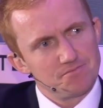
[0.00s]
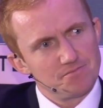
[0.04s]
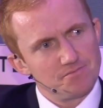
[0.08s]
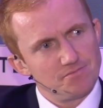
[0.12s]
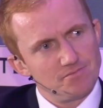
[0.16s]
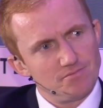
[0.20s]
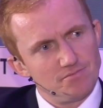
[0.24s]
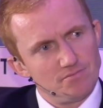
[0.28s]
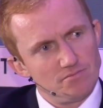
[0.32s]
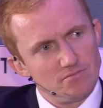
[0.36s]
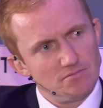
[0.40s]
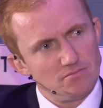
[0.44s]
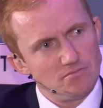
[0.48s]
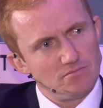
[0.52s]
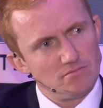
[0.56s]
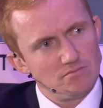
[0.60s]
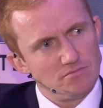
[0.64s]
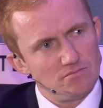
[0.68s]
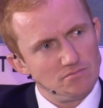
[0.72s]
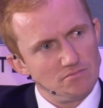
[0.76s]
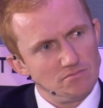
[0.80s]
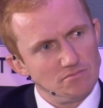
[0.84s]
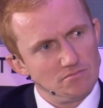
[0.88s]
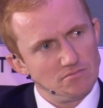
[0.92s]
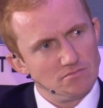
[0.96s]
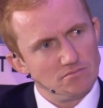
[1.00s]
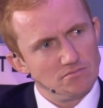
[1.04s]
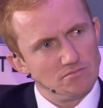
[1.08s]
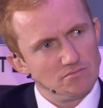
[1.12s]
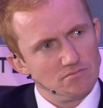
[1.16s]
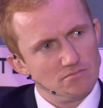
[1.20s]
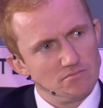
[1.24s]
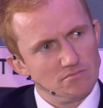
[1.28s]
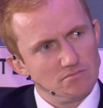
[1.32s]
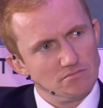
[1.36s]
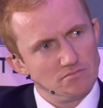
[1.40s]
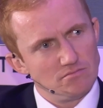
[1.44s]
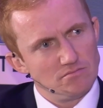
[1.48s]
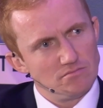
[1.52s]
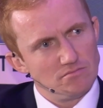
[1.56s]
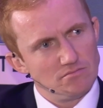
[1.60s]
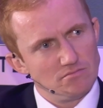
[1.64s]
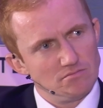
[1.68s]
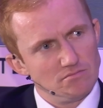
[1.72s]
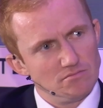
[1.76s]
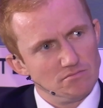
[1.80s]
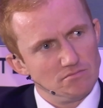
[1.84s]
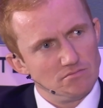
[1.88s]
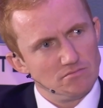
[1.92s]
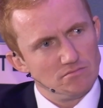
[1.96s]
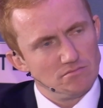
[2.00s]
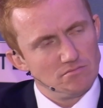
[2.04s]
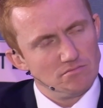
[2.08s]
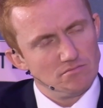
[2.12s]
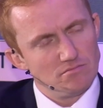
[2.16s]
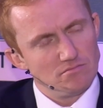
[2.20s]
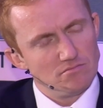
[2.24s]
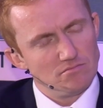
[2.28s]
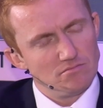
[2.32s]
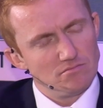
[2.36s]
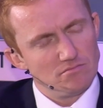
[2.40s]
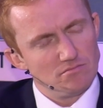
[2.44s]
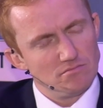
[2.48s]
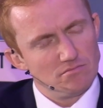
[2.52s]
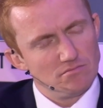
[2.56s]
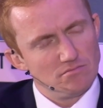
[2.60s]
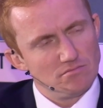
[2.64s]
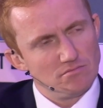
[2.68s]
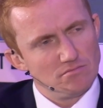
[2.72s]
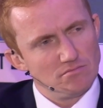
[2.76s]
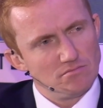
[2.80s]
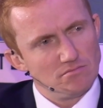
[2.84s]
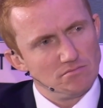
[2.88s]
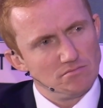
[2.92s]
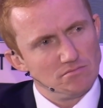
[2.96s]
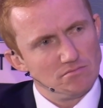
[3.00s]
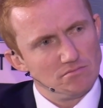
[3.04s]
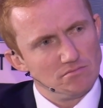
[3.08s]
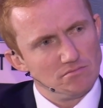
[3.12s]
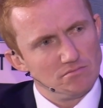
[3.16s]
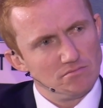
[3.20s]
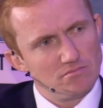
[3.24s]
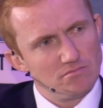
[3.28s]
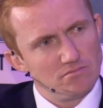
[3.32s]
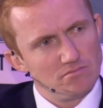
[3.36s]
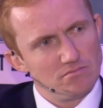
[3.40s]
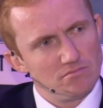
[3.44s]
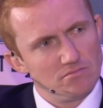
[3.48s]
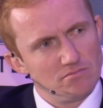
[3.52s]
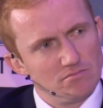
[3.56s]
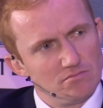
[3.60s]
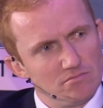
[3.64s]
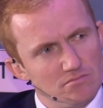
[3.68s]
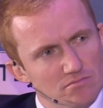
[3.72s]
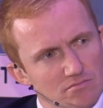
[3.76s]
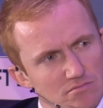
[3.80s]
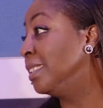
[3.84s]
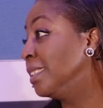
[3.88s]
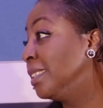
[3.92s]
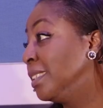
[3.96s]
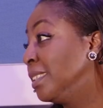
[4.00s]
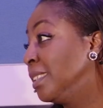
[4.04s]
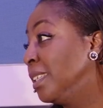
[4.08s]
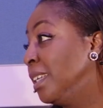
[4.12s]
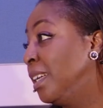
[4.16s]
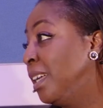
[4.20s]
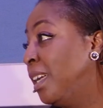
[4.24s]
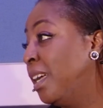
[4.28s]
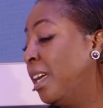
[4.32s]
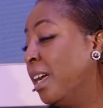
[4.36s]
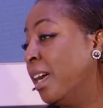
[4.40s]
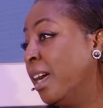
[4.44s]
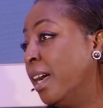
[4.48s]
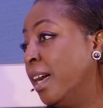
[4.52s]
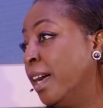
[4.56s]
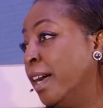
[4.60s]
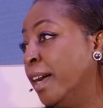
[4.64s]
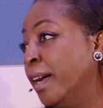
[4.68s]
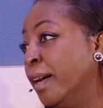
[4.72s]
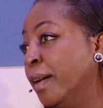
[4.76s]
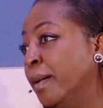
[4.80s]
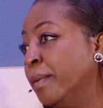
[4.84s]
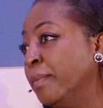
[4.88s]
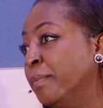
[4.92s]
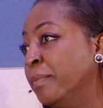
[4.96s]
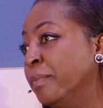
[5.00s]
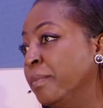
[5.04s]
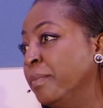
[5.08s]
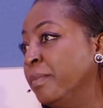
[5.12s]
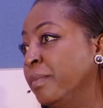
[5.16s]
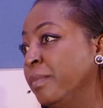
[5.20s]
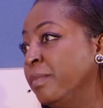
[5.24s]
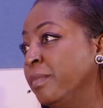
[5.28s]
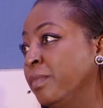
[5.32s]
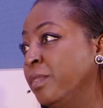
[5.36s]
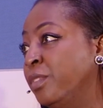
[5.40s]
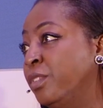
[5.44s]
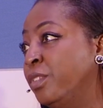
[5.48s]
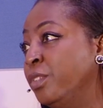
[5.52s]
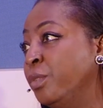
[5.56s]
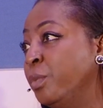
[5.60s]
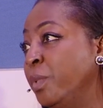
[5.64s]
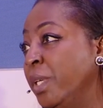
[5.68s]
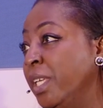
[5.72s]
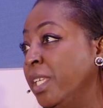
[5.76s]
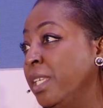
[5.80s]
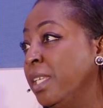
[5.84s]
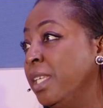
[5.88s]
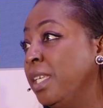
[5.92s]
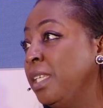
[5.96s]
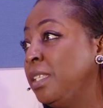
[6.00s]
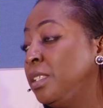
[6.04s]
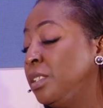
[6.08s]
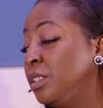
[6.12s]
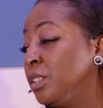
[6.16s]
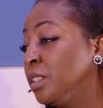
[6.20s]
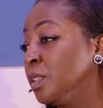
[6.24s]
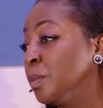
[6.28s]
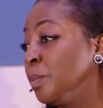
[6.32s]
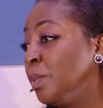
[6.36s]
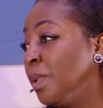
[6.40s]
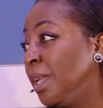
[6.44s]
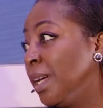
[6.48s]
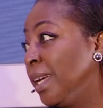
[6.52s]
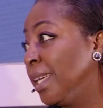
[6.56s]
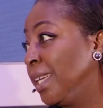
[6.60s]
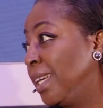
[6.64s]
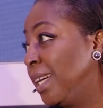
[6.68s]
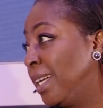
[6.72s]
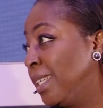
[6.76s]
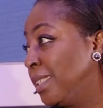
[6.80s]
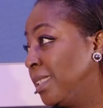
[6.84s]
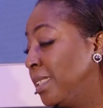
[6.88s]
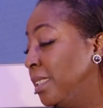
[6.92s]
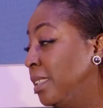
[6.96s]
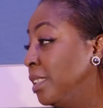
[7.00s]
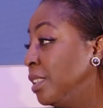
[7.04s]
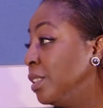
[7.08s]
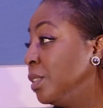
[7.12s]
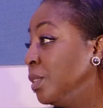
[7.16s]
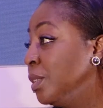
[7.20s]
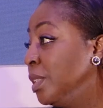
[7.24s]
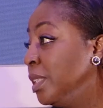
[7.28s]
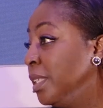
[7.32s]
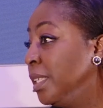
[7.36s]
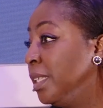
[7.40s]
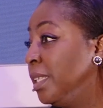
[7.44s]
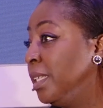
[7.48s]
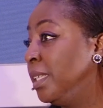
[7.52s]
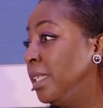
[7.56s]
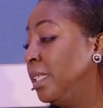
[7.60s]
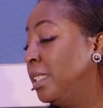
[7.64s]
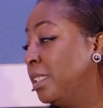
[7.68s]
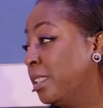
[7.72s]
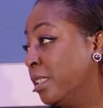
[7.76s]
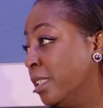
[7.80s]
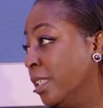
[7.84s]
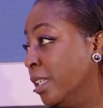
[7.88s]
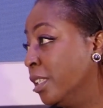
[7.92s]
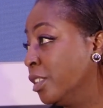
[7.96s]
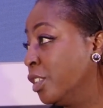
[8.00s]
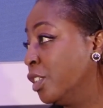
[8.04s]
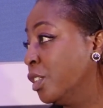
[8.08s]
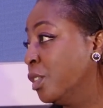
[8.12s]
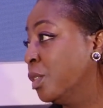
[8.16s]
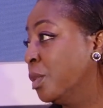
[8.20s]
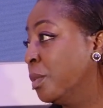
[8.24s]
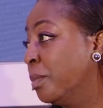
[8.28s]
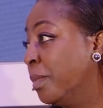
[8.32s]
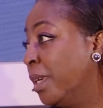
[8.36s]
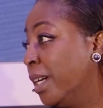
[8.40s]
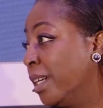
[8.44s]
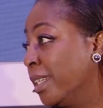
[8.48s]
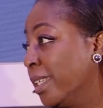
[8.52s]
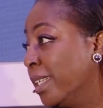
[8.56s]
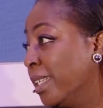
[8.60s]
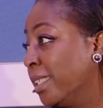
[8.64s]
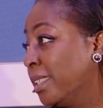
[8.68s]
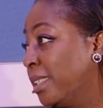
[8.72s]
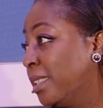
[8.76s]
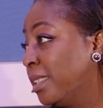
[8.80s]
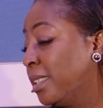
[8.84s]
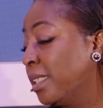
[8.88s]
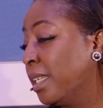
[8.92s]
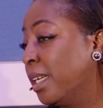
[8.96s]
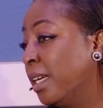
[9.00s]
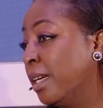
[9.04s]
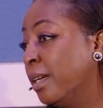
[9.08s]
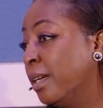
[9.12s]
Certainly. I mean, there needs to be a balance. Do we need to supply gas into the international markets?